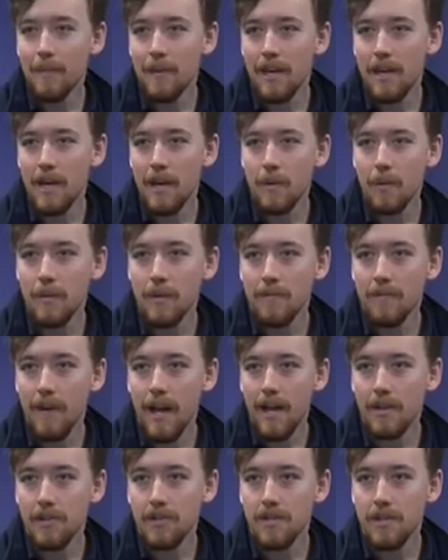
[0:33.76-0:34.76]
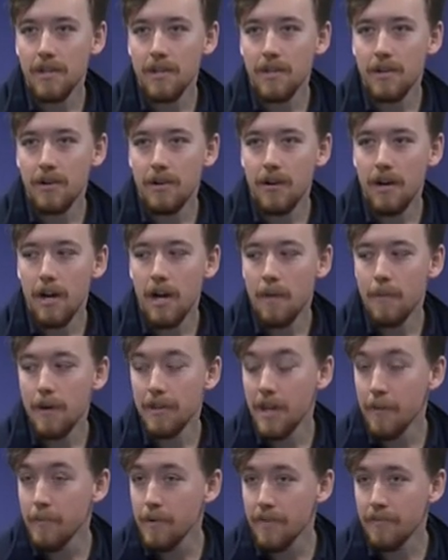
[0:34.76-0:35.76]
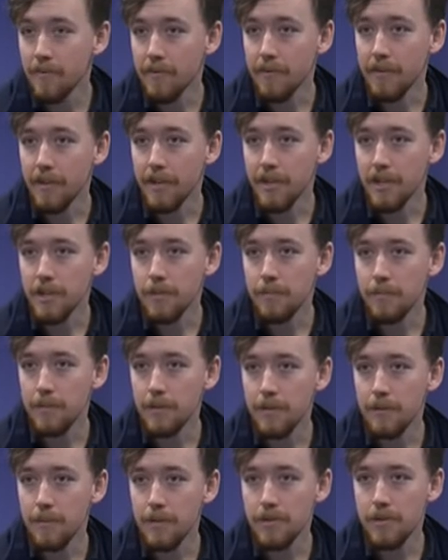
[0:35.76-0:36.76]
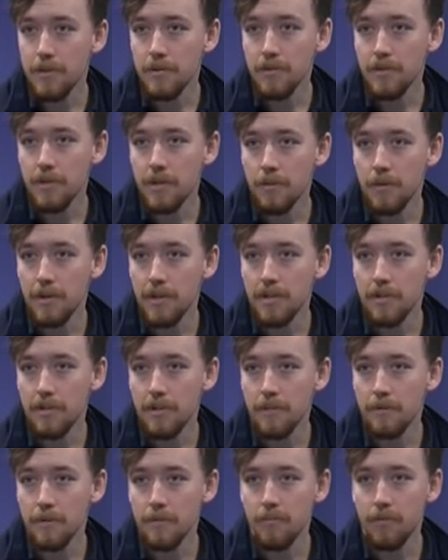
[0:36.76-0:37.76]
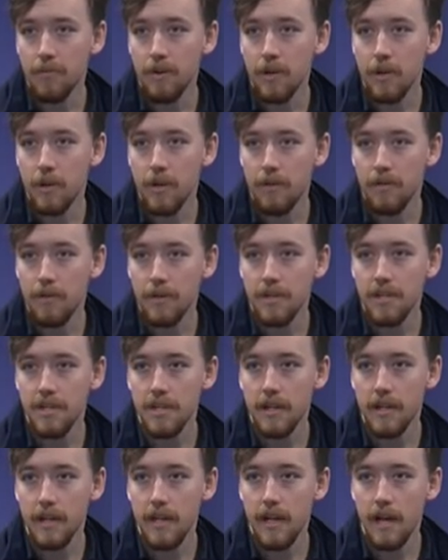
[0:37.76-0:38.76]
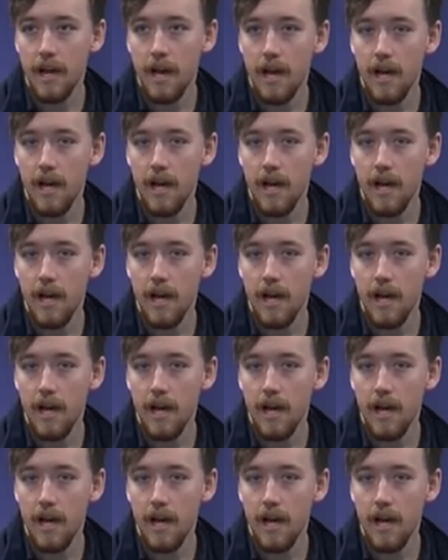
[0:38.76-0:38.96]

me here, we've actually got um, a number of different things, but the most interesting one is something that was brought in quite recently.